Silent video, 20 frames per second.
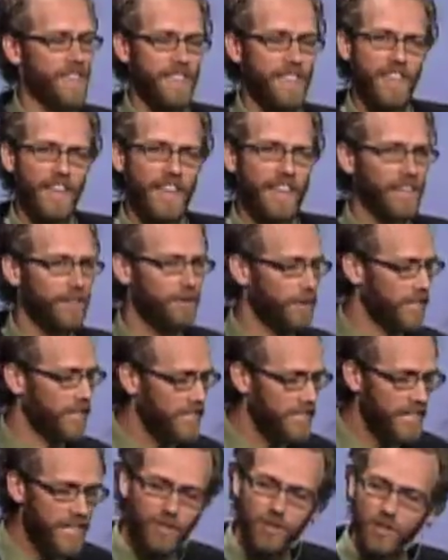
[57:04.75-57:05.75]
and that they could
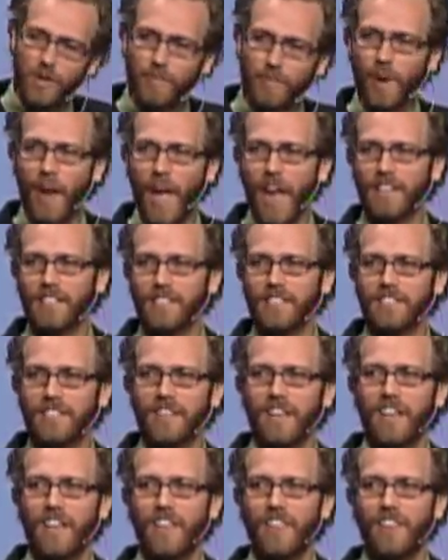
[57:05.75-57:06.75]
continue to
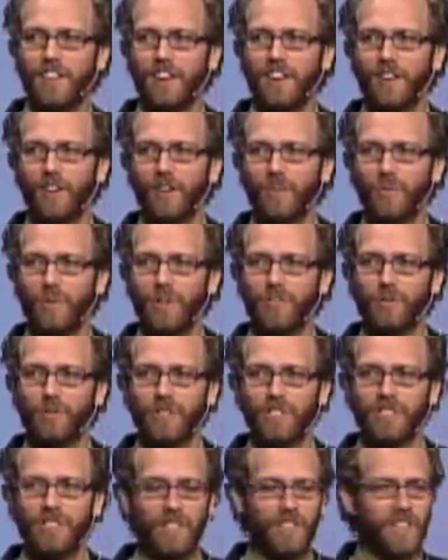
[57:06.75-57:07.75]
practice their
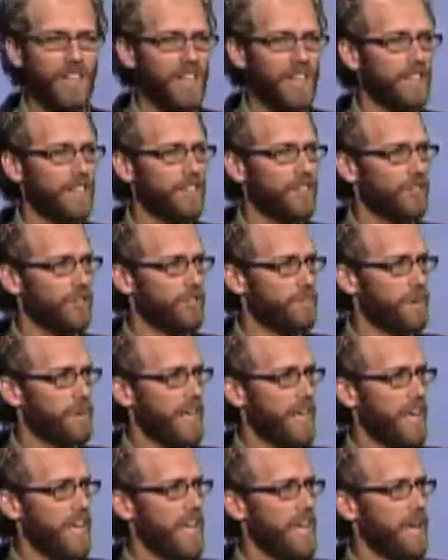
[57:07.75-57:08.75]
ritualistic thing. And this just
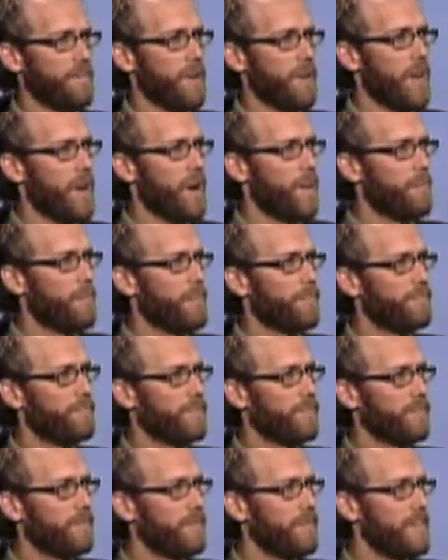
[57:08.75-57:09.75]
became
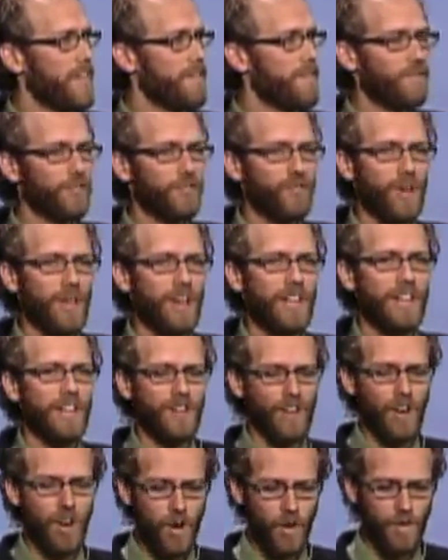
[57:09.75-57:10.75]
infiltrated
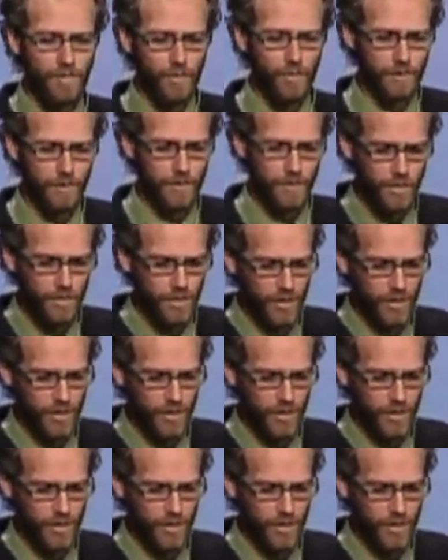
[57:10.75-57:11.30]
into all forms of